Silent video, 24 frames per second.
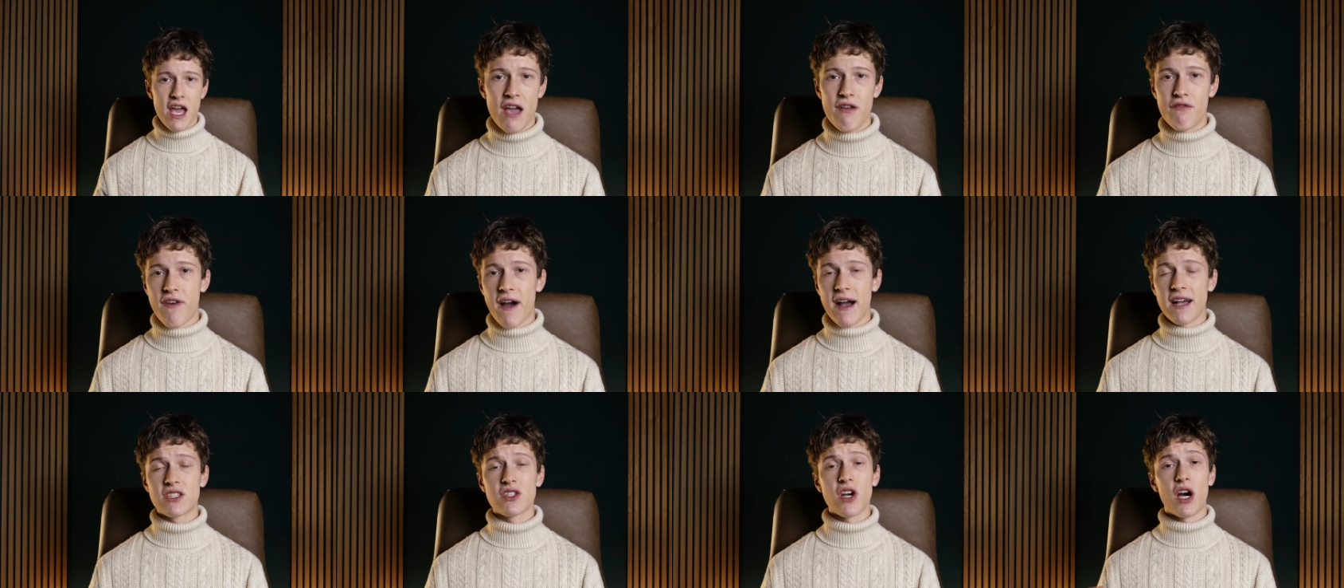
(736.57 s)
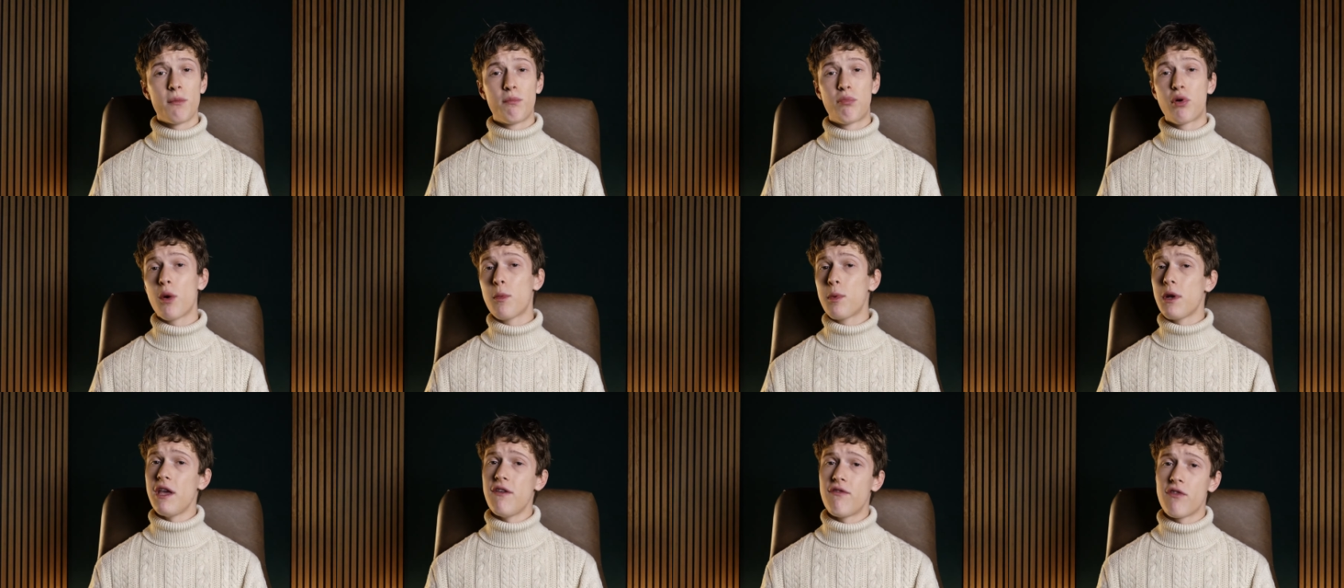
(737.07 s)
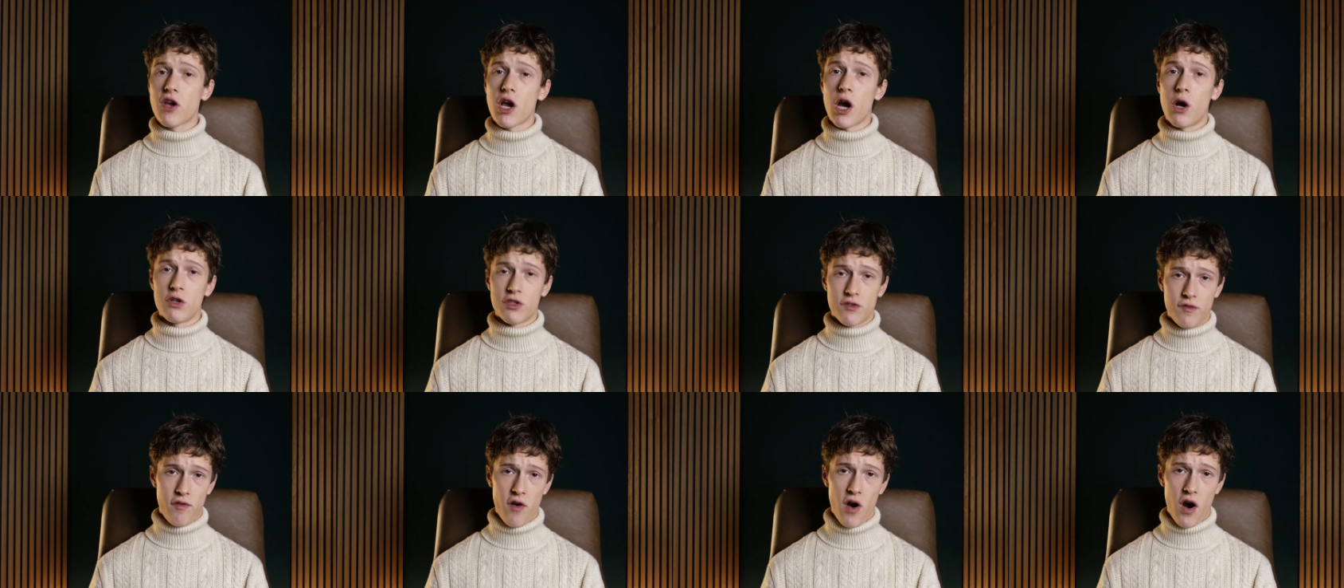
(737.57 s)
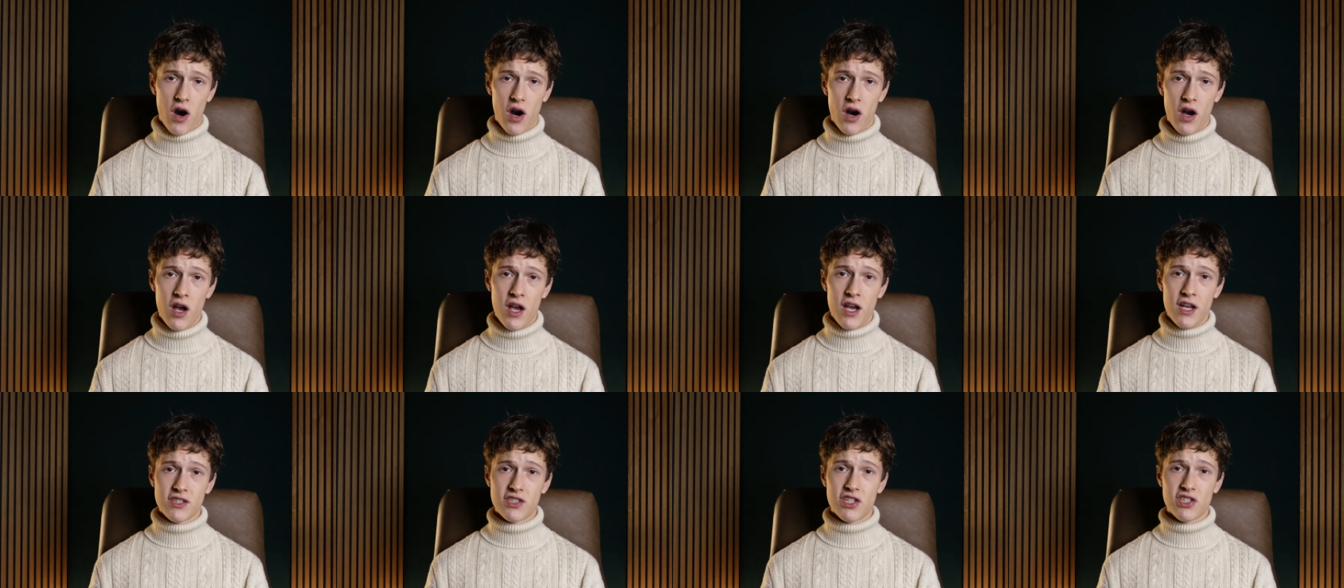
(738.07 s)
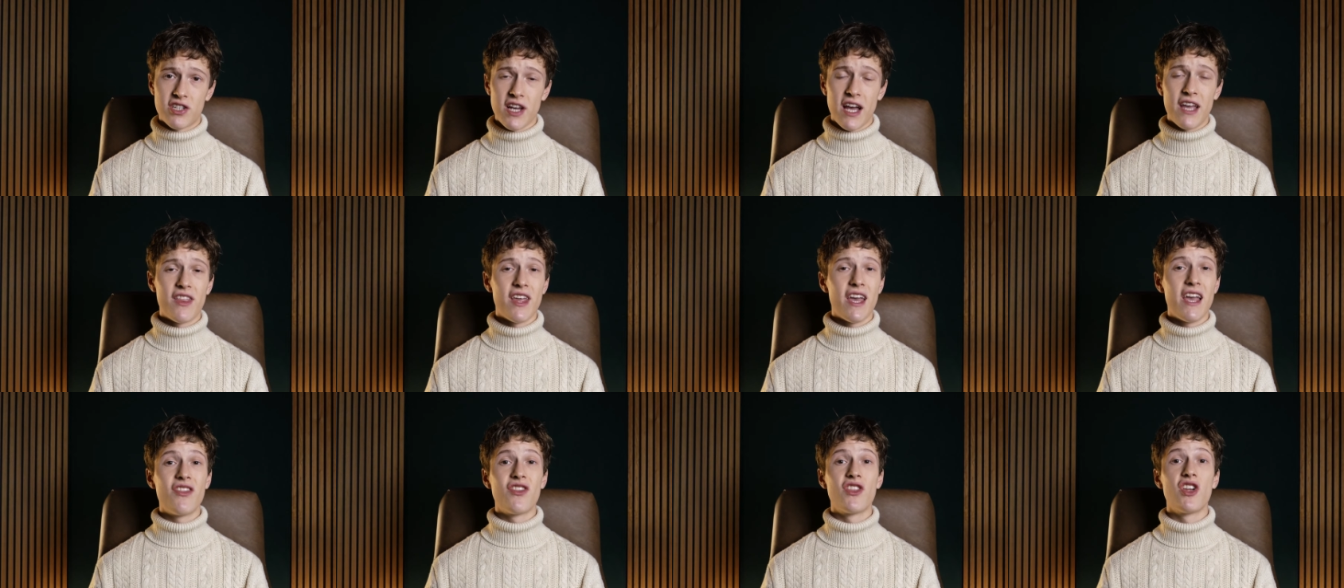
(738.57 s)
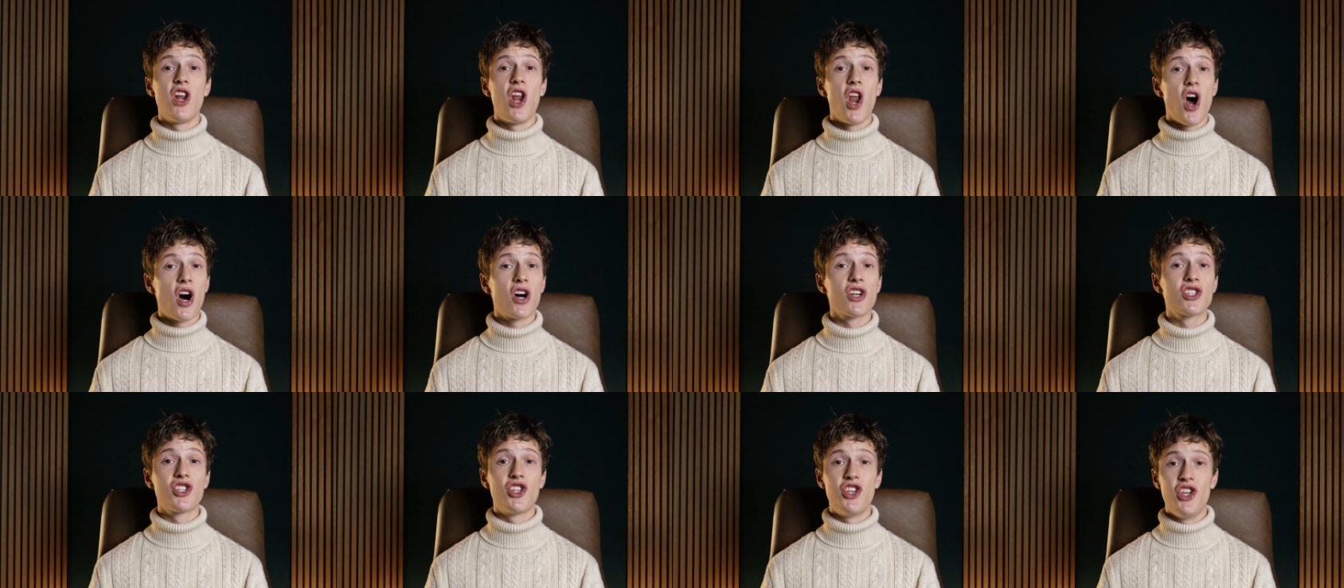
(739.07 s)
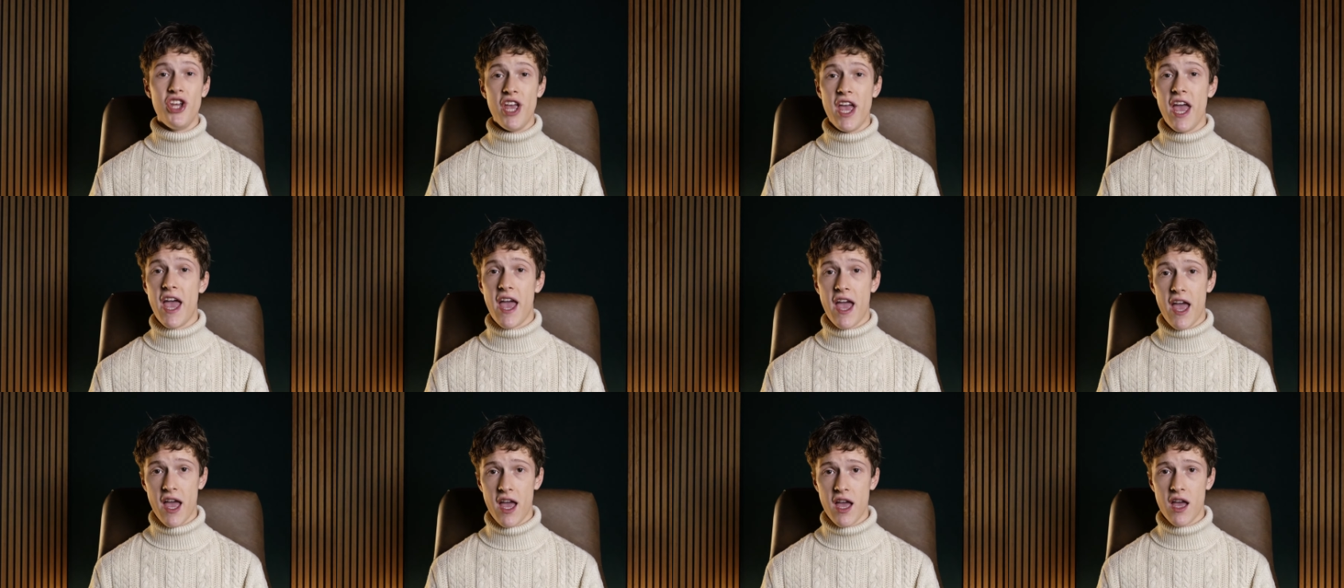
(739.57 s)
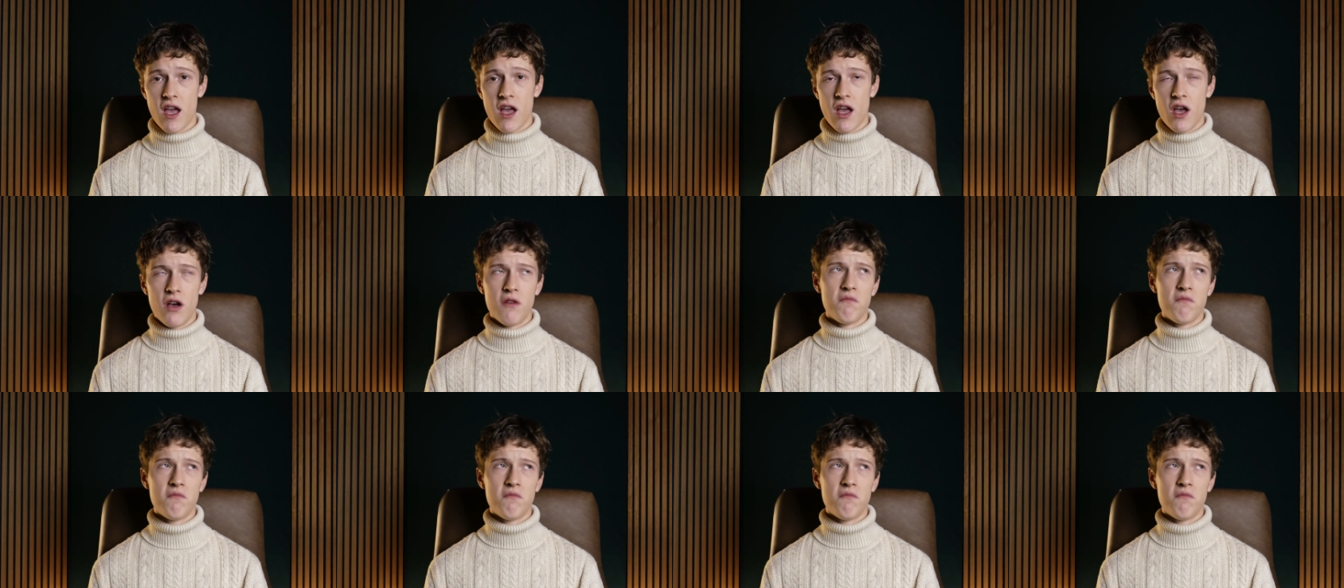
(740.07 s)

In fact, I'd probably even go as far to say that in the last year,